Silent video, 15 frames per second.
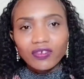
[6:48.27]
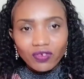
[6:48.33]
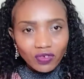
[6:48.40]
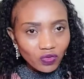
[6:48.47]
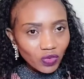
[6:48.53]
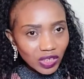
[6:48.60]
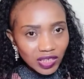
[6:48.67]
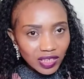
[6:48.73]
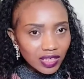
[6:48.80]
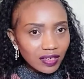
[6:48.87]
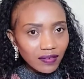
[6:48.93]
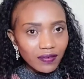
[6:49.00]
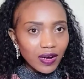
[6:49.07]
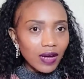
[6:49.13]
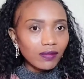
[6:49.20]
twist it
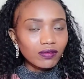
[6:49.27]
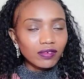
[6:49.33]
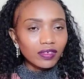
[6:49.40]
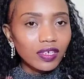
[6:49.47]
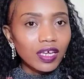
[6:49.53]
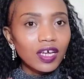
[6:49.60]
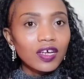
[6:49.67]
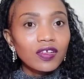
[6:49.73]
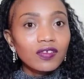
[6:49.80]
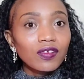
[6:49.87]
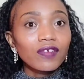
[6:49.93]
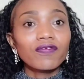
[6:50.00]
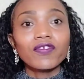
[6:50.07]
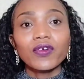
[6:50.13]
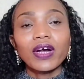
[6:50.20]
around. So
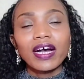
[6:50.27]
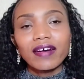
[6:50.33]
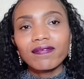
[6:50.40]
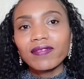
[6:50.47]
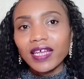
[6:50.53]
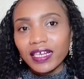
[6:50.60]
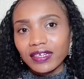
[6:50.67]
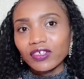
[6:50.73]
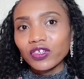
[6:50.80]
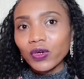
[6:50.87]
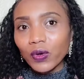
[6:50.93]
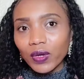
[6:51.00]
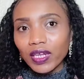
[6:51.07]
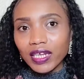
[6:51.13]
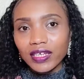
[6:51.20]
if you have that
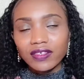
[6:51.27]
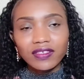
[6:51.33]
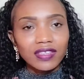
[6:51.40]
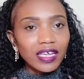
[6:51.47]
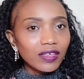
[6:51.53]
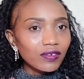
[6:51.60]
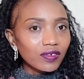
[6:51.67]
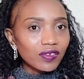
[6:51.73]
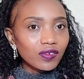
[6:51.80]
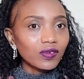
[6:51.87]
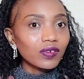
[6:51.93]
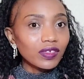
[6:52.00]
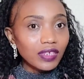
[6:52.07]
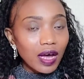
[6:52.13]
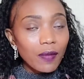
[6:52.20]
knowledge that you saw
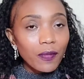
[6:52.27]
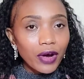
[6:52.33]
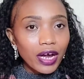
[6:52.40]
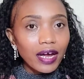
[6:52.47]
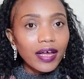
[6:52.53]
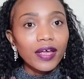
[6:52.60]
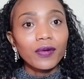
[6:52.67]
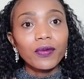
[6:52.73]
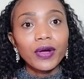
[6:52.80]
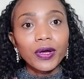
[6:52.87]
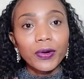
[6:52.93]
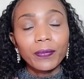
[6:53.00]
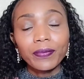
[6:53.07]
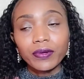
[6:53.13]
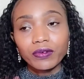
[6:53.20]
somewhere, it will
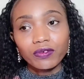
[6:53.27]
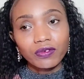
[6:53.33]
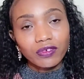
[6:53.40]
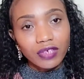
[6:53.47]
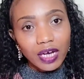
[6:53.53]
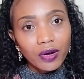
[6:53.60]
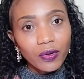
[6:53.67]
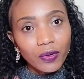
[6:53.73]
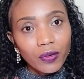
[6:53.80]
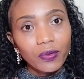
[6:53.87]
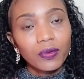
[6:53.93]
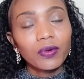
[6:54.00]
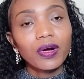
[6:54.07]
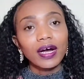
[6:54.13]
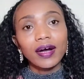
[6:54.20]
help you to
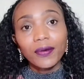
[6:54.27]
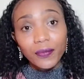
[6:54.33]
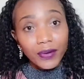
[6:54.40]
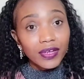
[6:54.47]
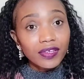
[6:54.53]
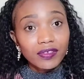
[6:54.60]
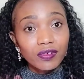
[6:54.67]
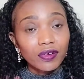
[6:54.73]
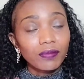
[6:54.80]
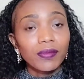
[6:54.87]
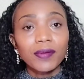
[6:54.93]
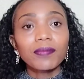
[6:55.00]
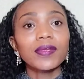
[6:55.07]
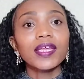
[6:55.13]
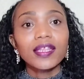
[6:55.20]
tackle a question
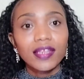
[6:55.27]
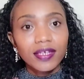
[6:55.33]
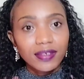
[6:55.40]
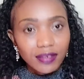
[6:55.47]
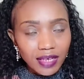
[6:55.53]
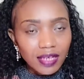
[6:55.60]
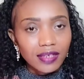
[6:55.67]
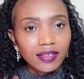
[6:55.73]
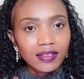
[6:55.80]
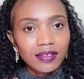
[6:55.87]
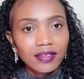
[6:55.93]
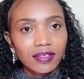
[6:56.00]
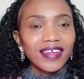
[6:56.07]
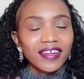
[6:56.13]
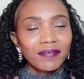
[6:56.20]
maybe in the
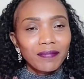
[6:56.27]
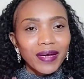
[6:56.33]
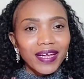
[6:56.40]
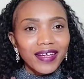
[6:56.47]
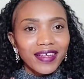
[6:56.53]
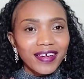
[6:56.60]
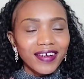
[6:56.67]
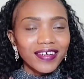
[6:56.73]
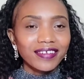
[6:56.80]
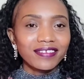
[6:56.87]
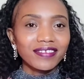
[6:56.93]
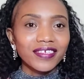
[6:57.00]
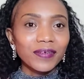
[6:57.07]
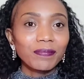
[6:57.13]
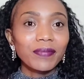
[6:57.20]
test. And my
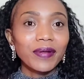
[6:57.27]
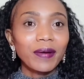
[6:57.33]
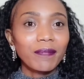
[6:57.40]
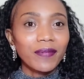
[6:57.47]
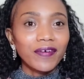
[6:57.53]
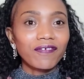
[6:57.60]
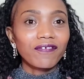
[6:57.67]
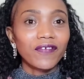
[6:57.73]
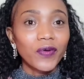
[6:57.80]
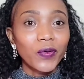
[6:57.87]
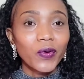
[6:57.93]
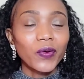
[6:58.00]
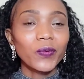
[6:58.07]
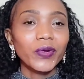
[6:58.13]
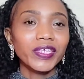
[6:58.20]
tip number
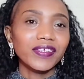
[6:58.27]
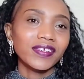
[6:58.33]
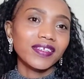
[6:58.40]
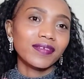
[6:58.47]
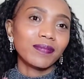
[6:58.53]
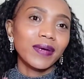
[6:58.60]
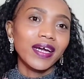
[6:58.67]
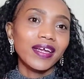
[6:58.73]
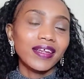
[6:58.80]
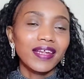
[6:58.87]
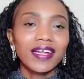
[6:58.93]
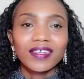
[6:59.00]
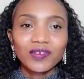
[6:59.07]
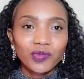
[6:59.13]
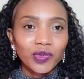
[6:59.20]
4, which is my
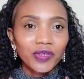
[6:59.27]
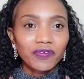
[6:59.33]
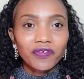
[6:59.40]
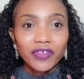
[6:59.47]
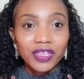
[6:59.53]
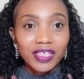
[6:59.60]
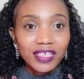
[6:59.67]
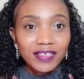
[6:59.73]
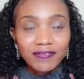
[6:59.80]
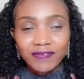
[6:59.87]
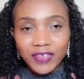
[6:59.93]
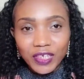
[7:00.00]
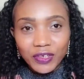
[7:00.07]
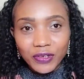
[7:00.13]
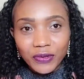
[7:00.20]
last one for this
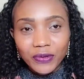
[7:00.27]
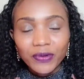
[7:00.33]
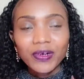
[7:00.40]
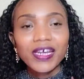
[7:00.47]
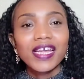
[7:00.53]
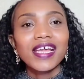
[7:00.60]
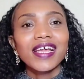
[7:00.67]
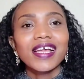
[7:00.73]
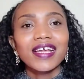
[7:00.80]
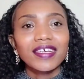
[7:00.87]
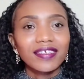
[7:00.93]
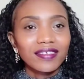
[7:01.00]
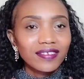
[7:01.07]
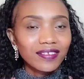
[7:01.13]
video, is